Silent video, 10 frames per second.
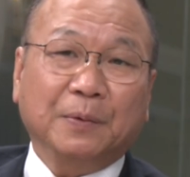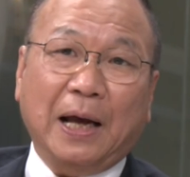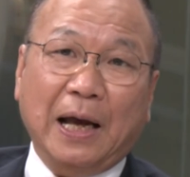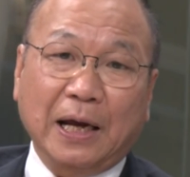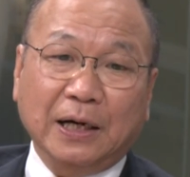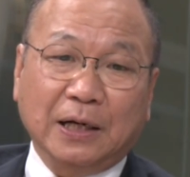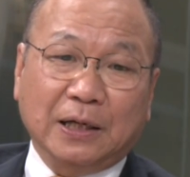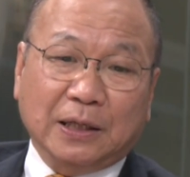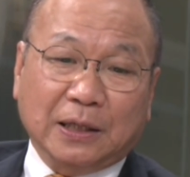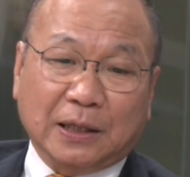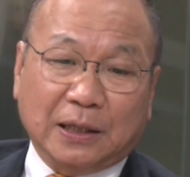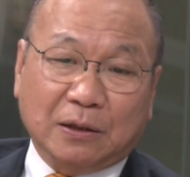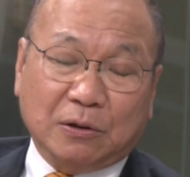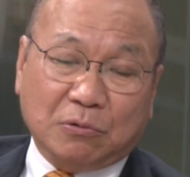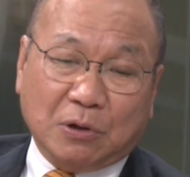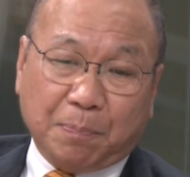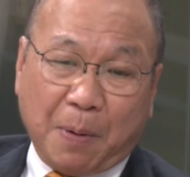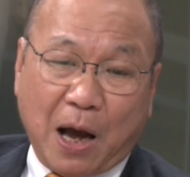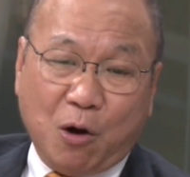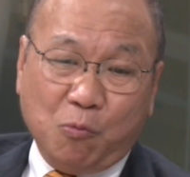And the
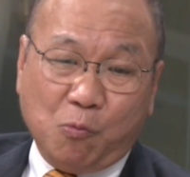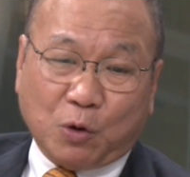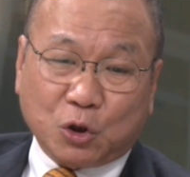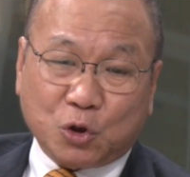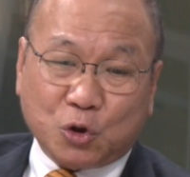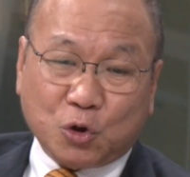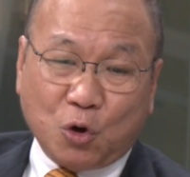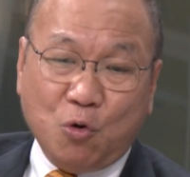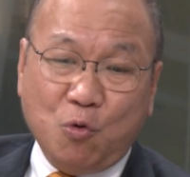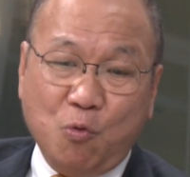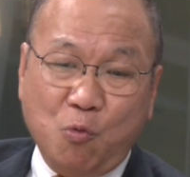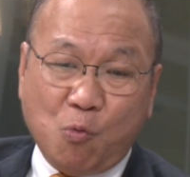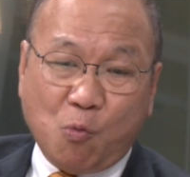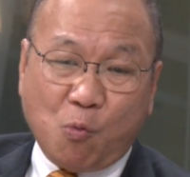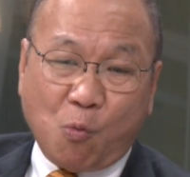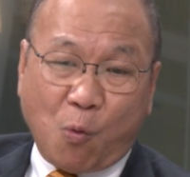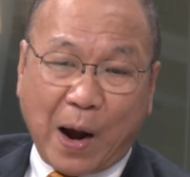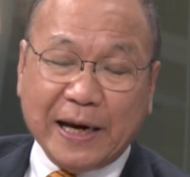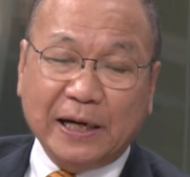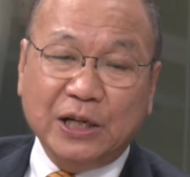pound was so
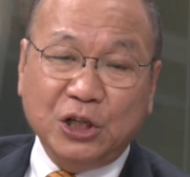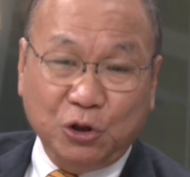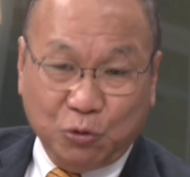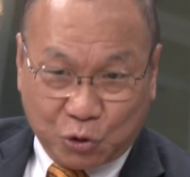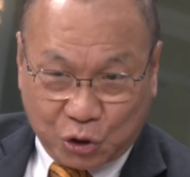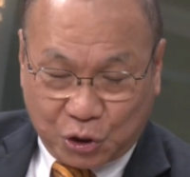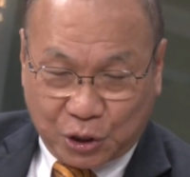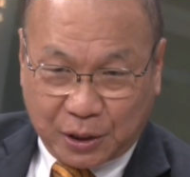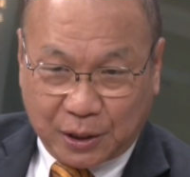widely used